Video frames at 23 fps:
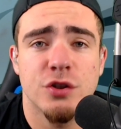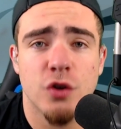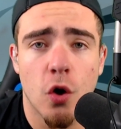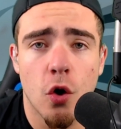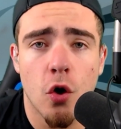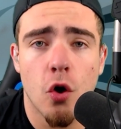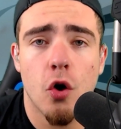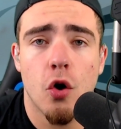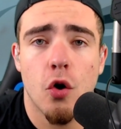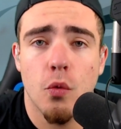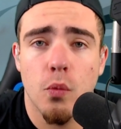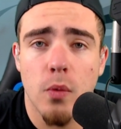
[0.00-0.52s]

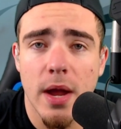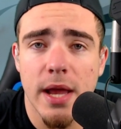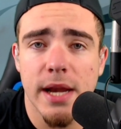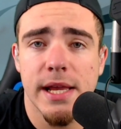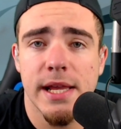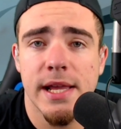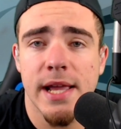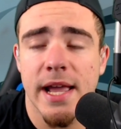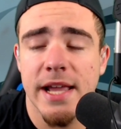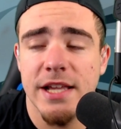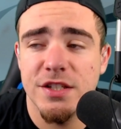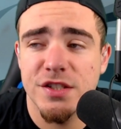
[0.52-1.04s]

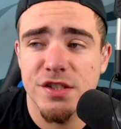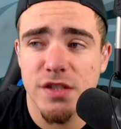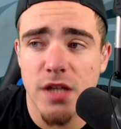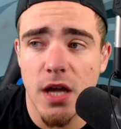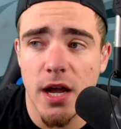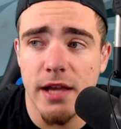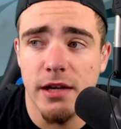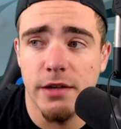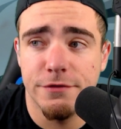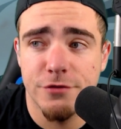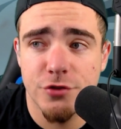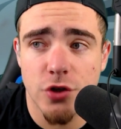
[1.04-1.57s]
already a
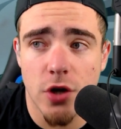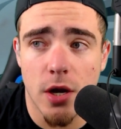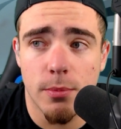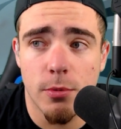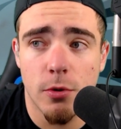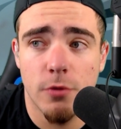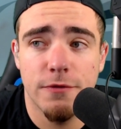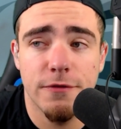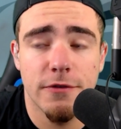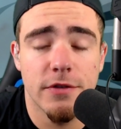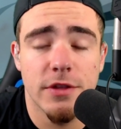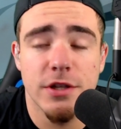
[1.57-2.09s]
sign of
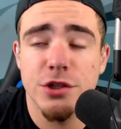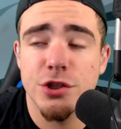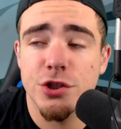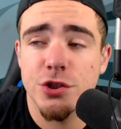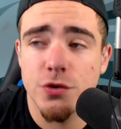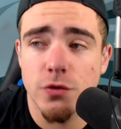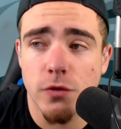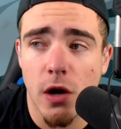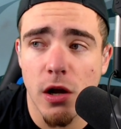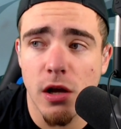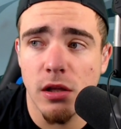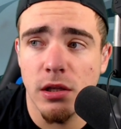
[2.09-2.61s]
trouble for this
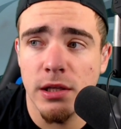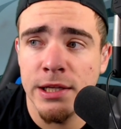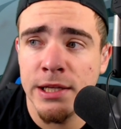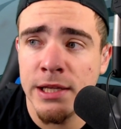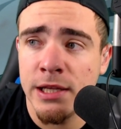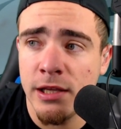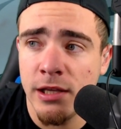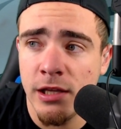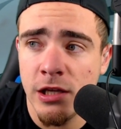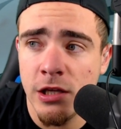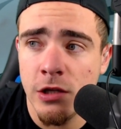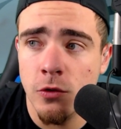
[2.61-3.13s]

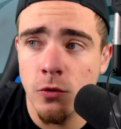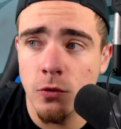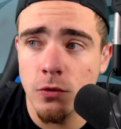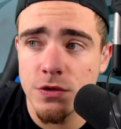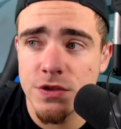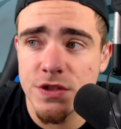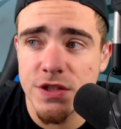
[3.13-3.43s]
struggling Eagles